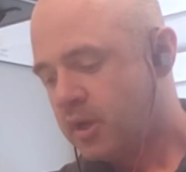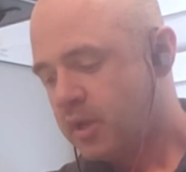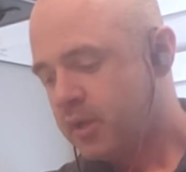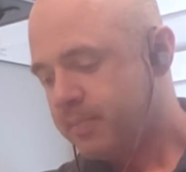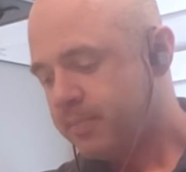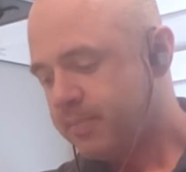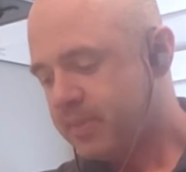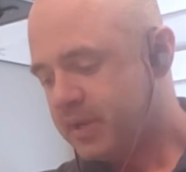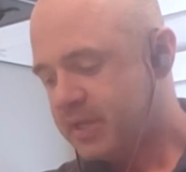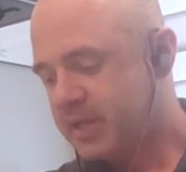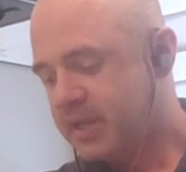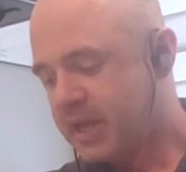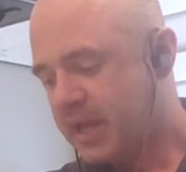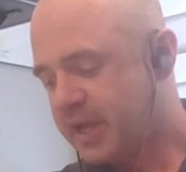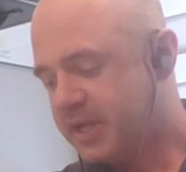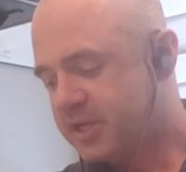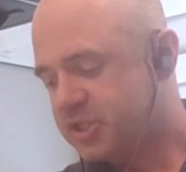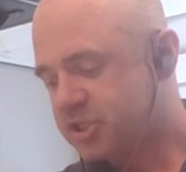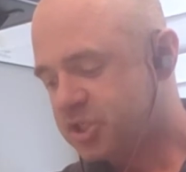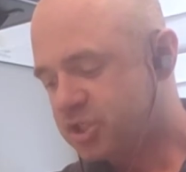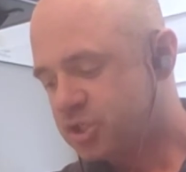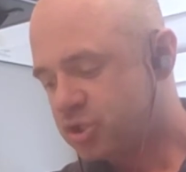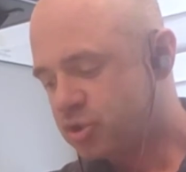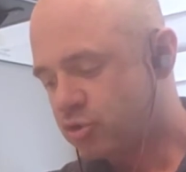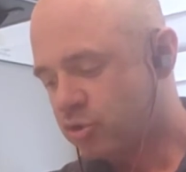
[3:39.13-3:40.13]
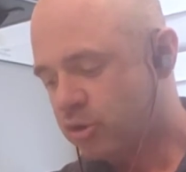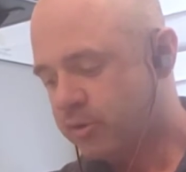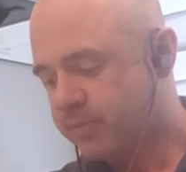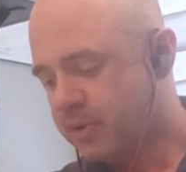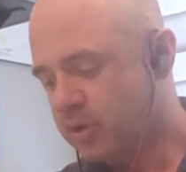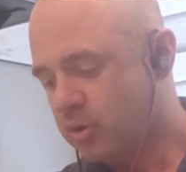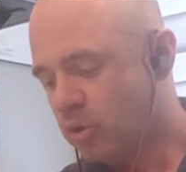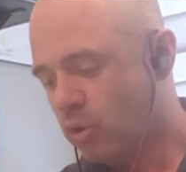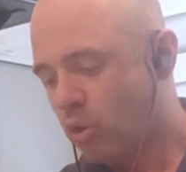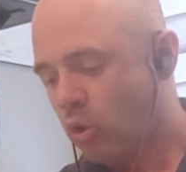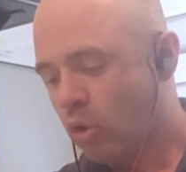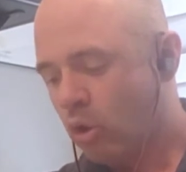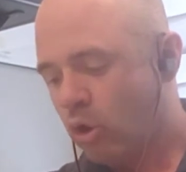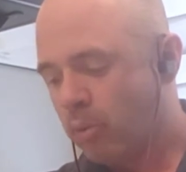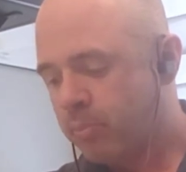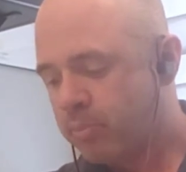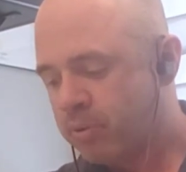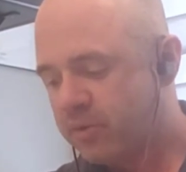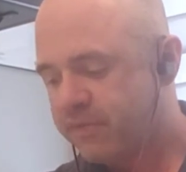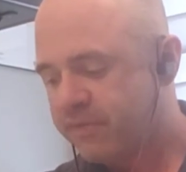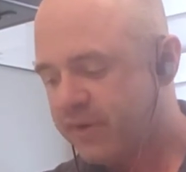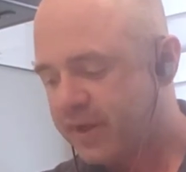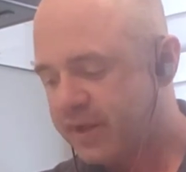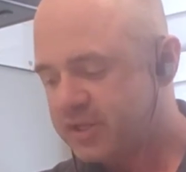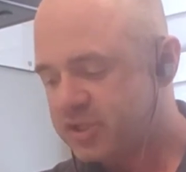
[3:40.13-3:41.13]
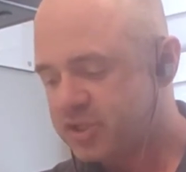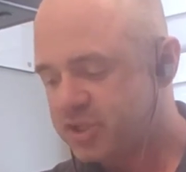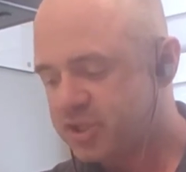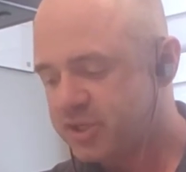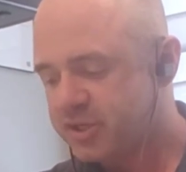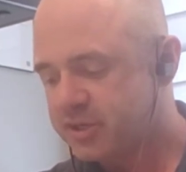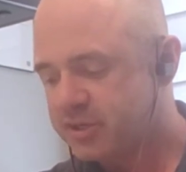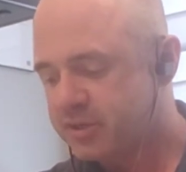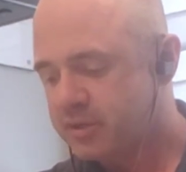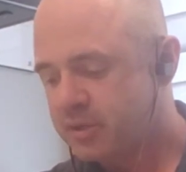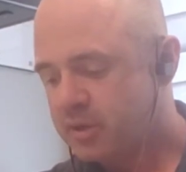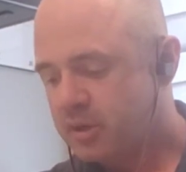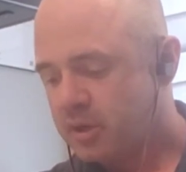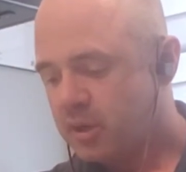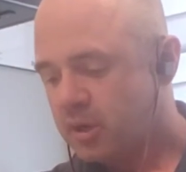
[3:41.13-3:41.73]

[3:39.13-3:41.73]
mitigation, treatment, or prevention